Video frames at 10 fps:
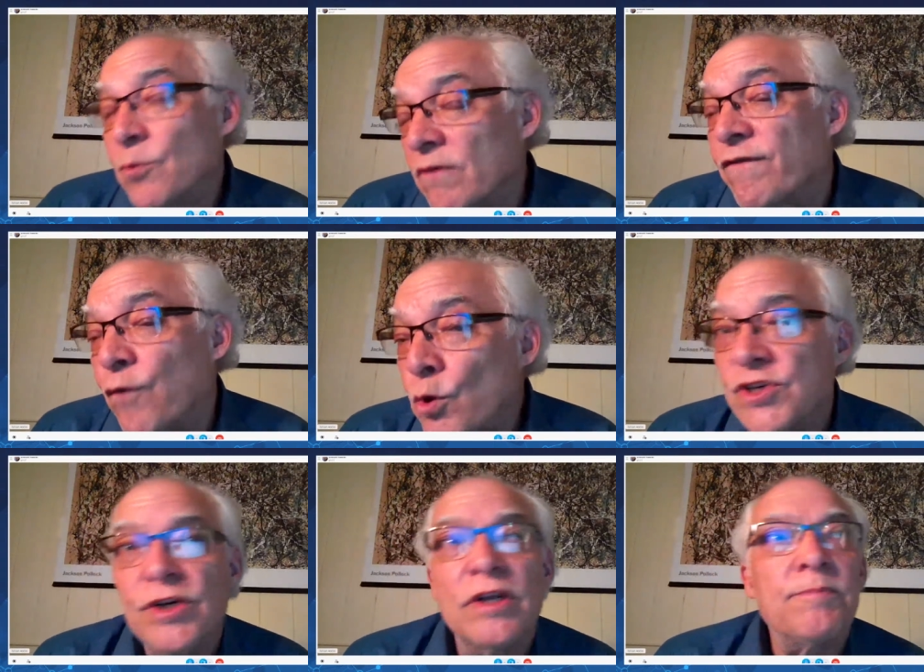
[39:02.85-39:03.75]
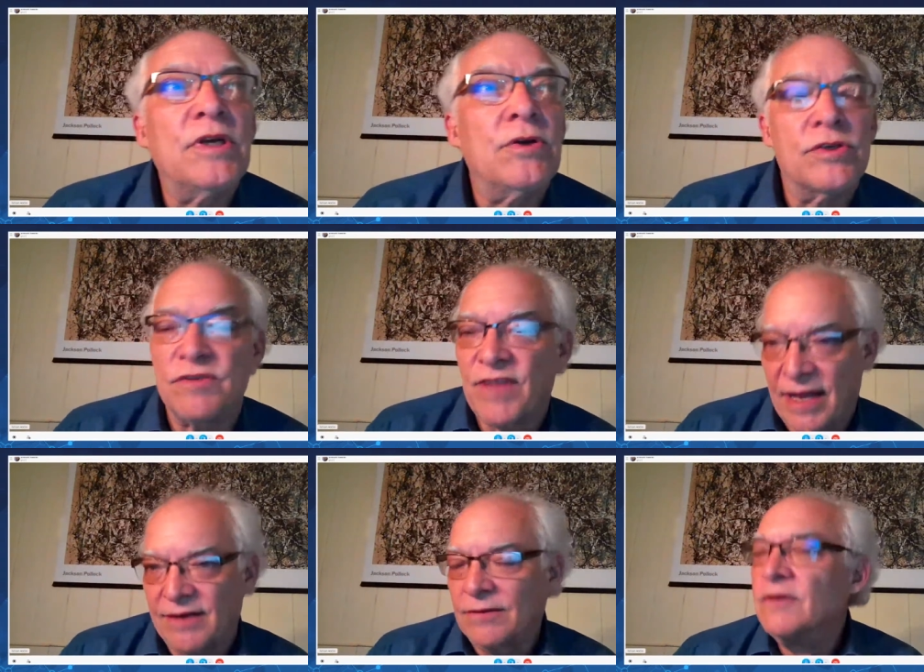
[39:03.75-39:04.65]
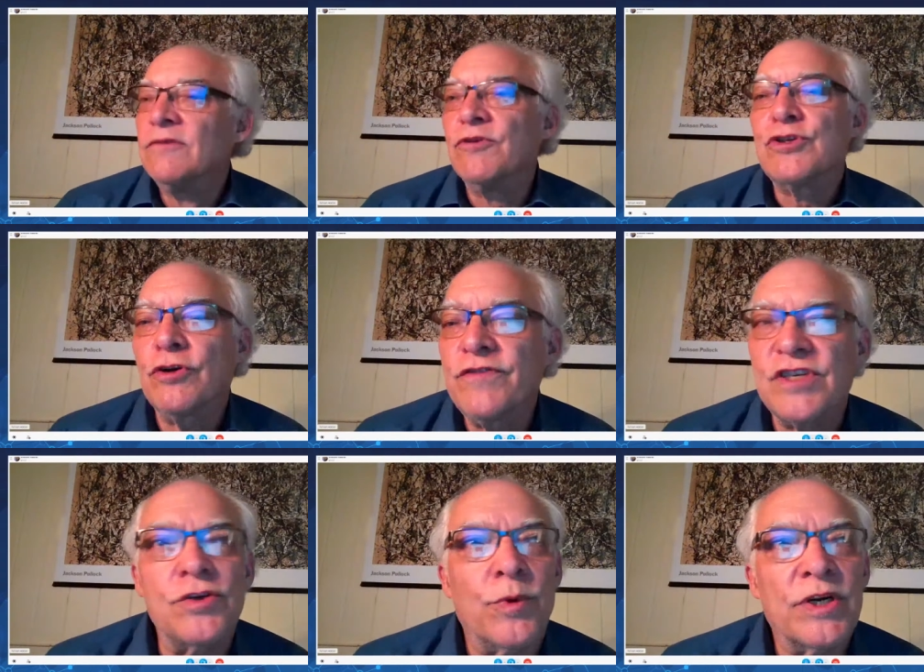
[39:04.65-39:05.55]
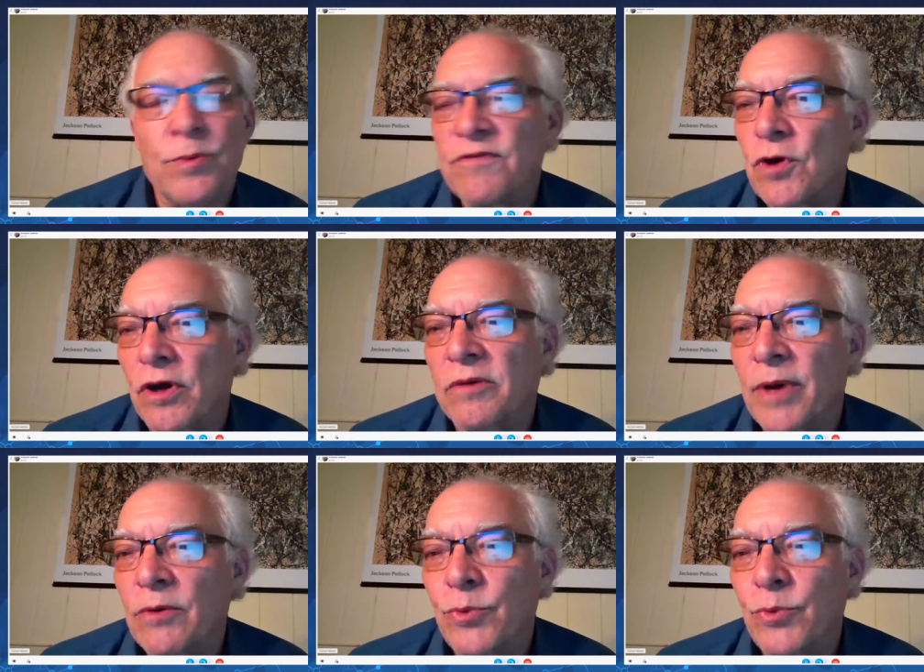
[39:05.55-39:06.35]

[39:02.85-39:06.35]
we're fortunate because of that reserve situation we talked about.